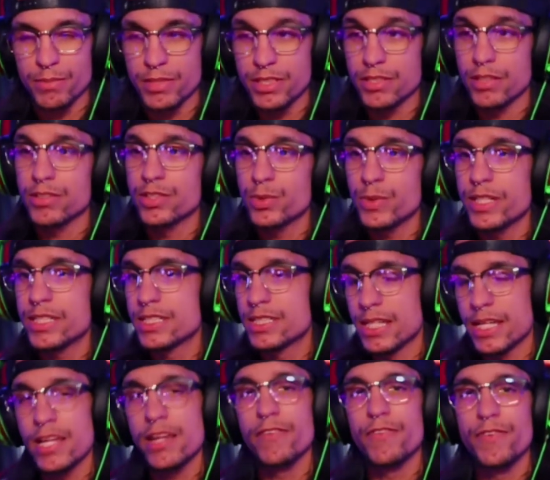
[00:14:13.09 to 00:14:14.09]
Because on Twitch, to
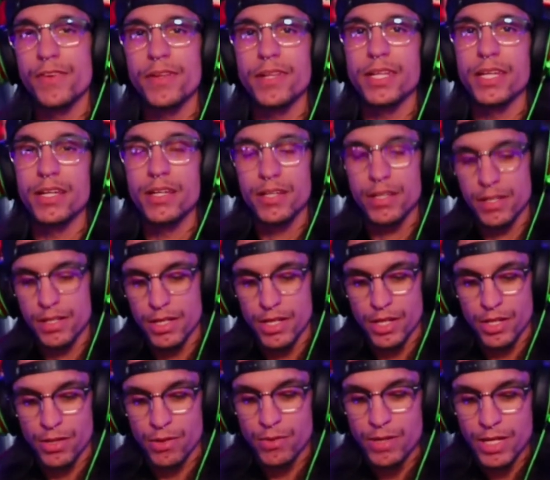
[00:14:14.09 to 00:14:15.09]
hit affiliate, you